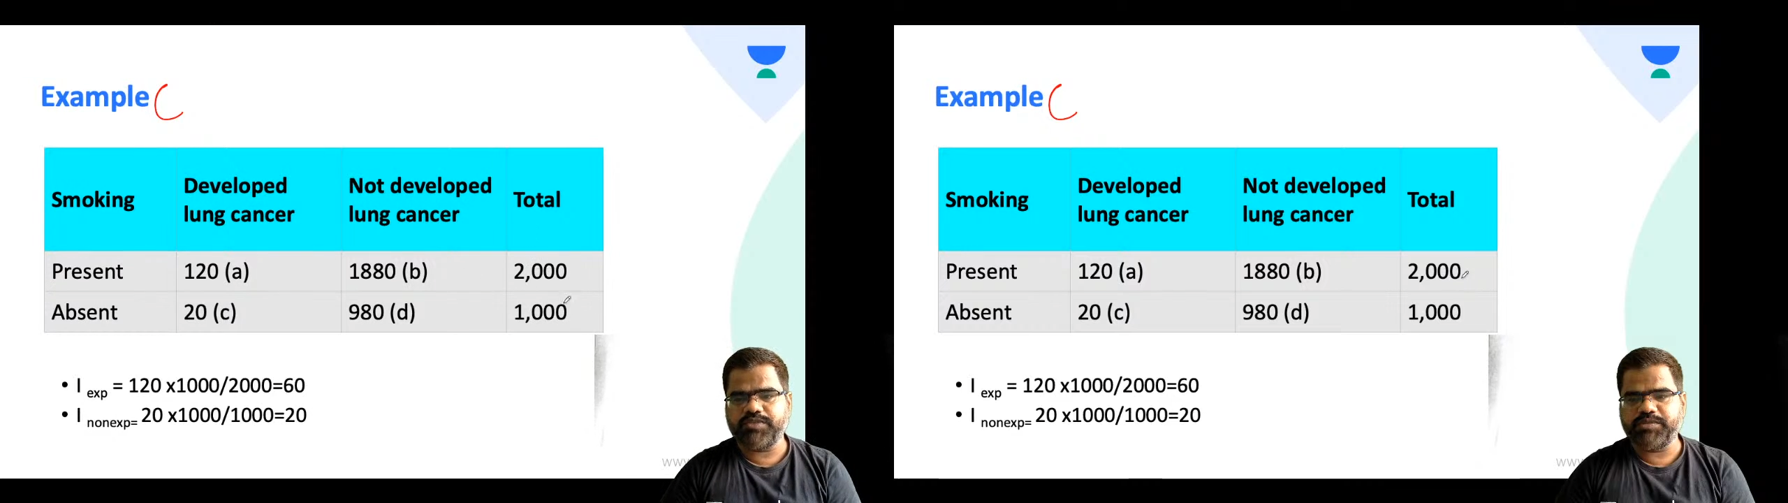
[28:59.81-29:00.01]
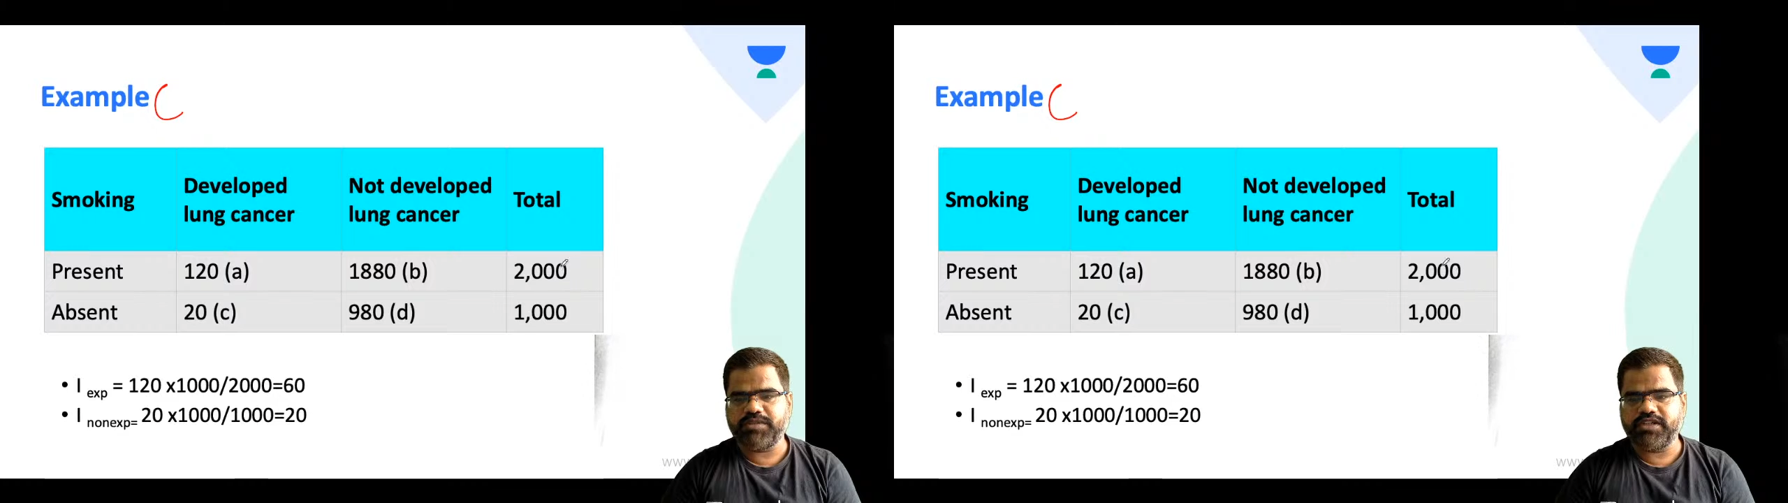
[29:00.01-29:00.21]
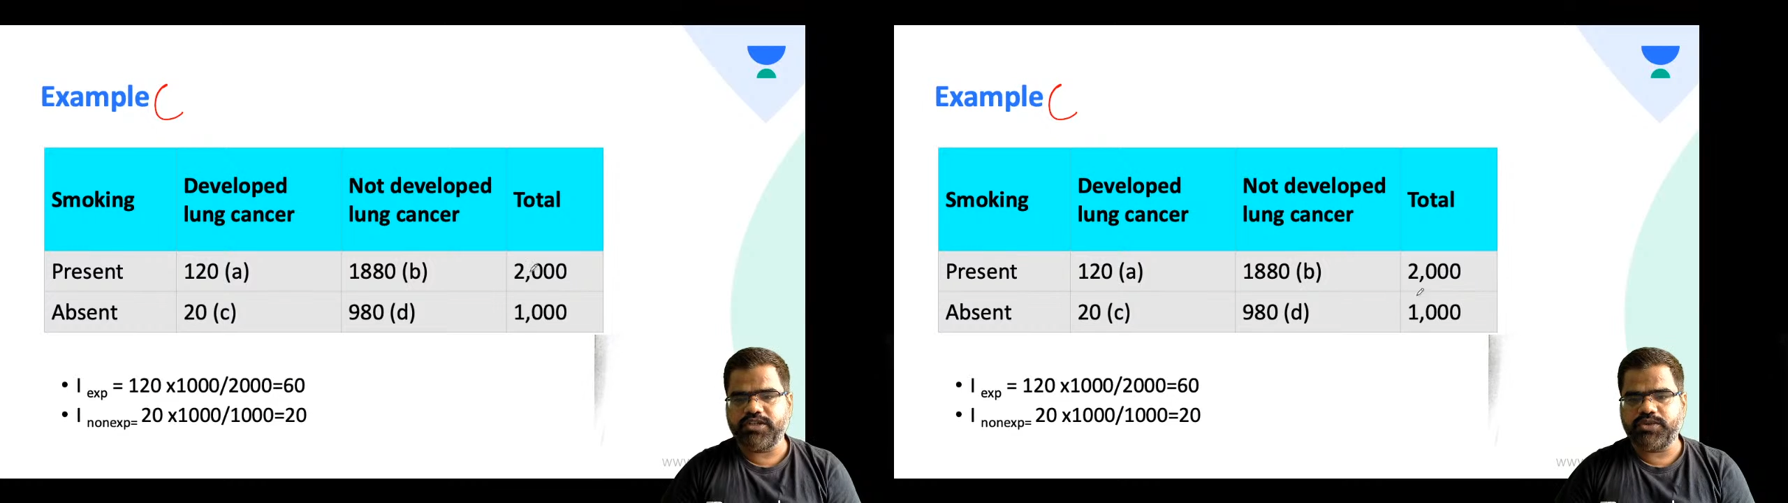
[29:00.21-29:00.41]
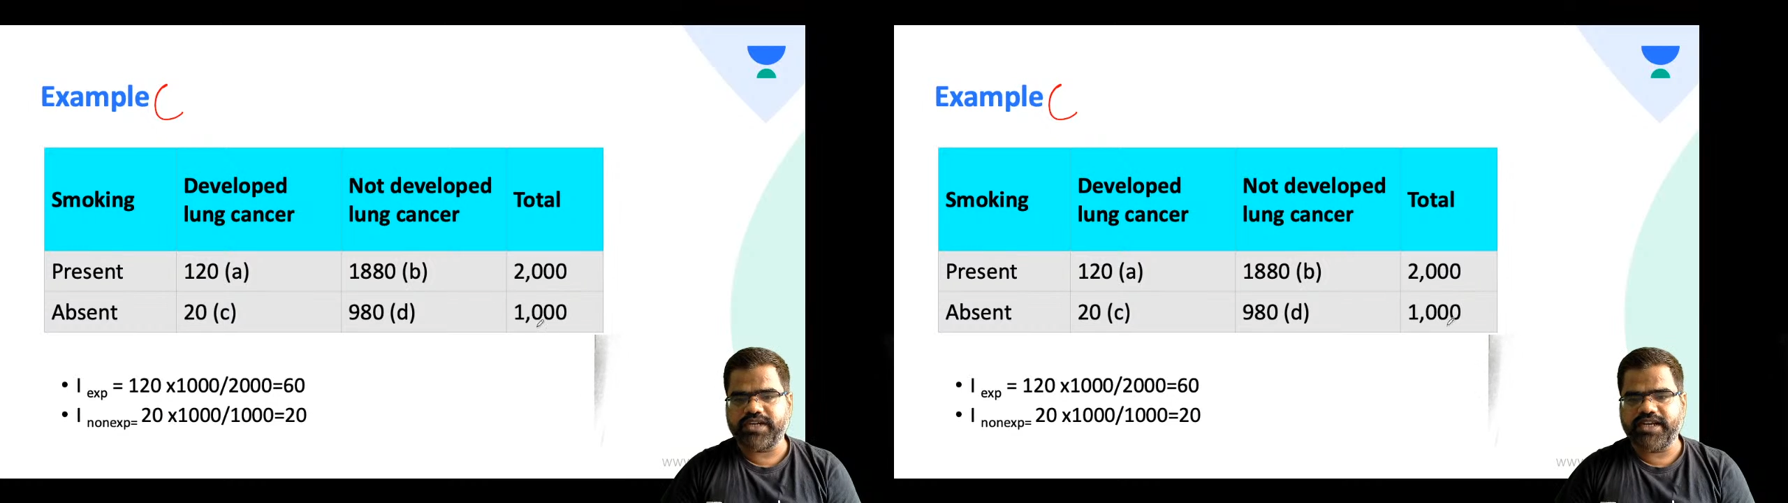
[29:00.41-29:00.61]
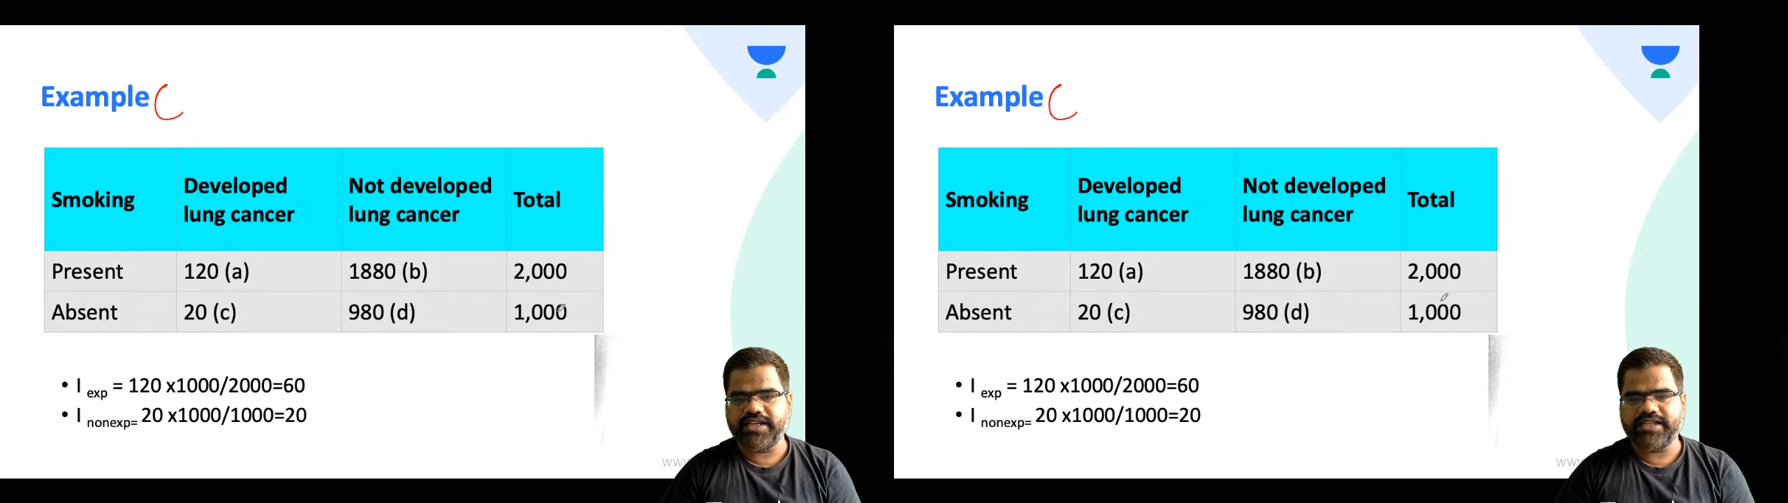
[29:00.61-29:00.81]
people in
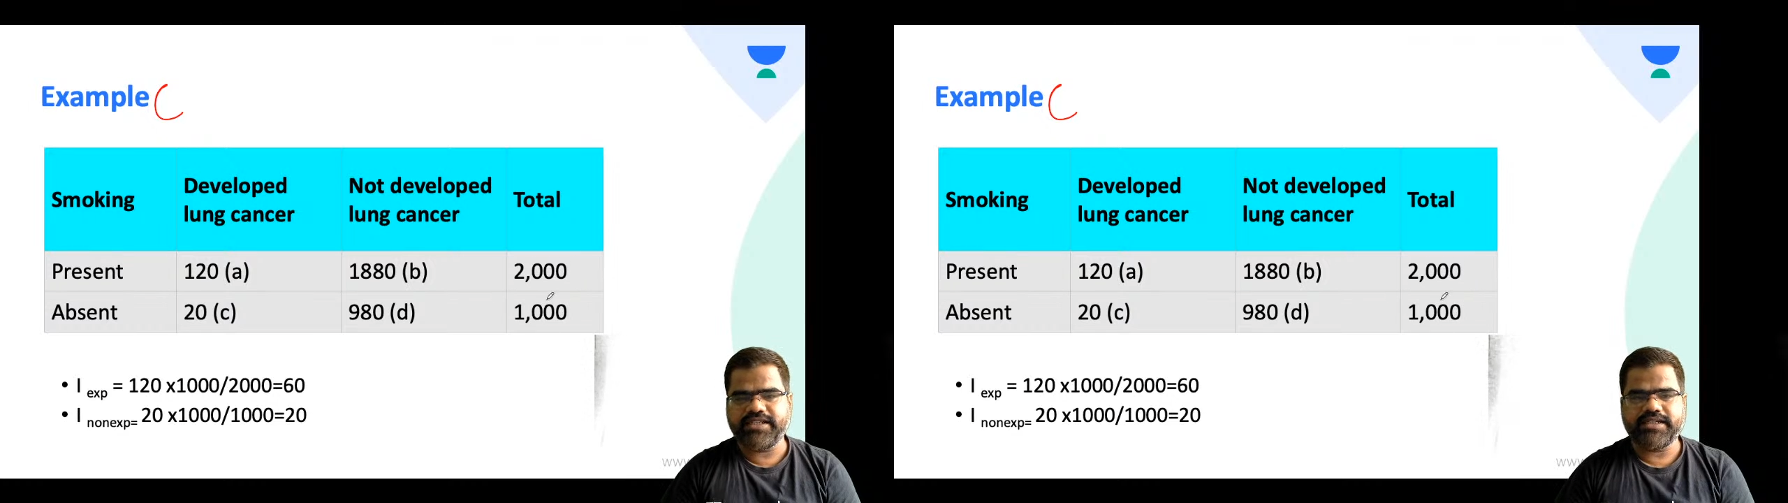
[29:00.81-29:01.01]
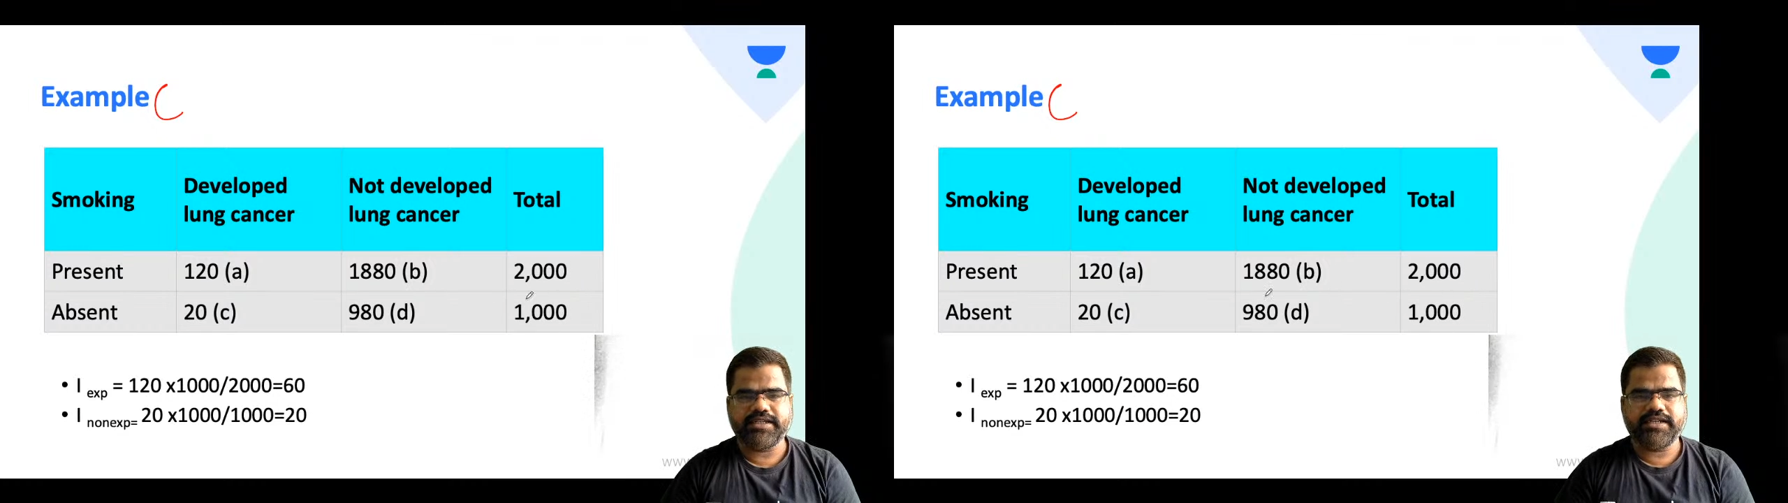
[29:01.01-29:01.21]
totality.